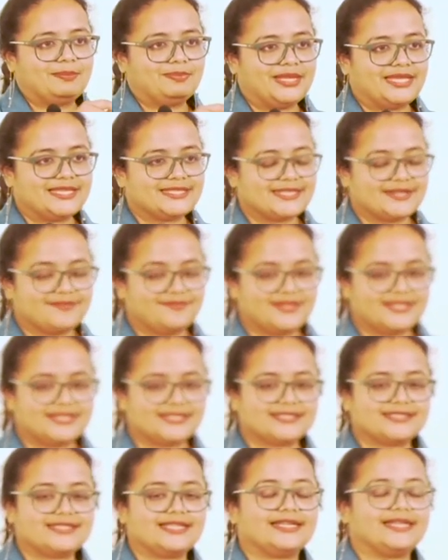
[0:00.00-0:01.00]
Please
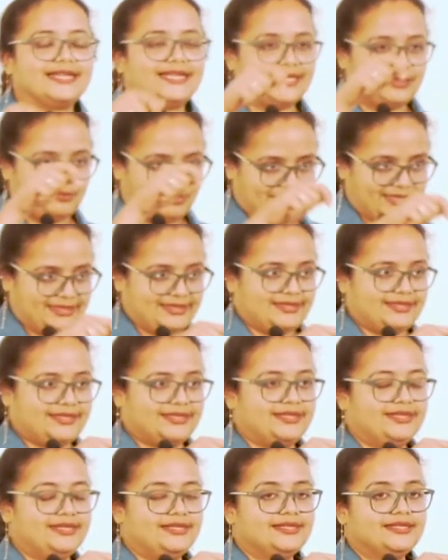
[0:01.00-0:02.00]
reverse the reading
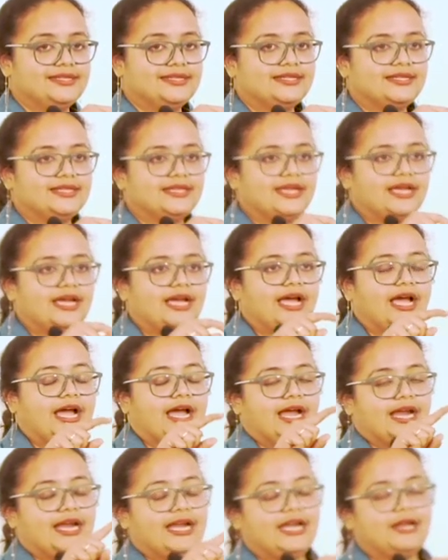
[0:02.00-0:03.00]
material.
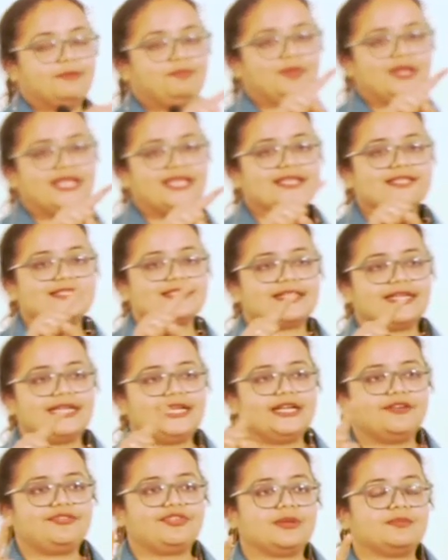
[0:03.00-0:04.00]
And please
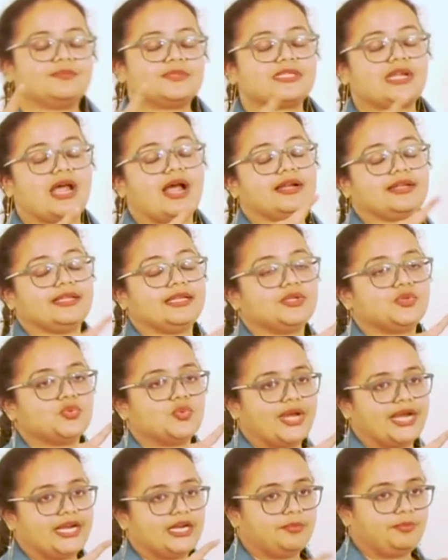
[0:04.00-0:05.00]
read from starting to
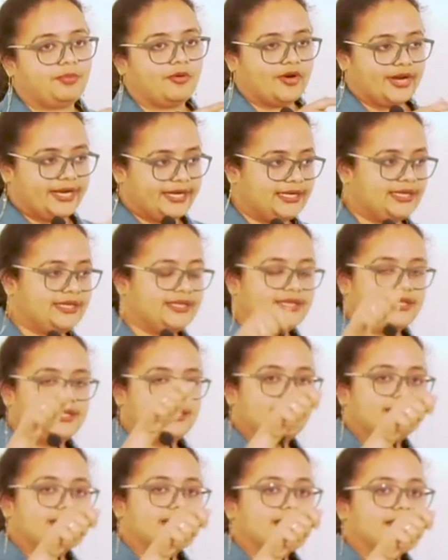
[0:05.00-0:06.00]
end point
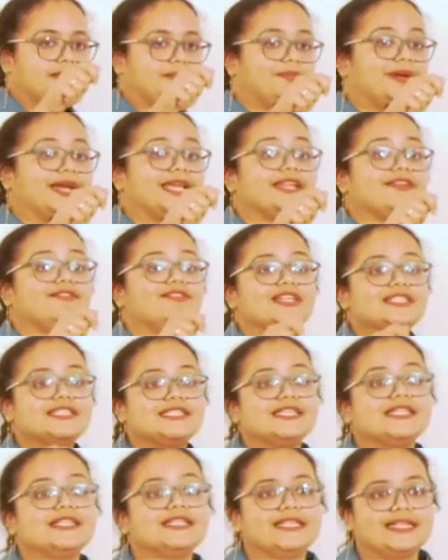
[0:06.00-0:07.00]
by
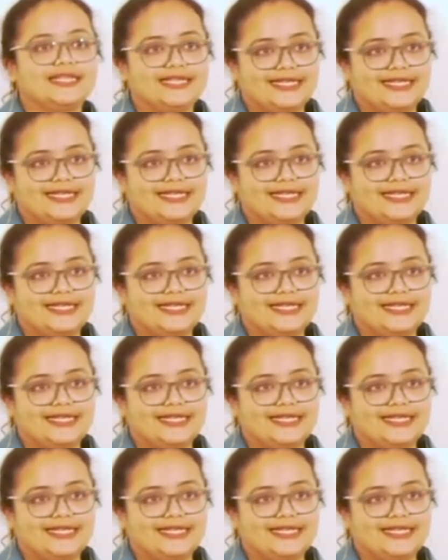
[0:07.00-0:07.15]
reversing the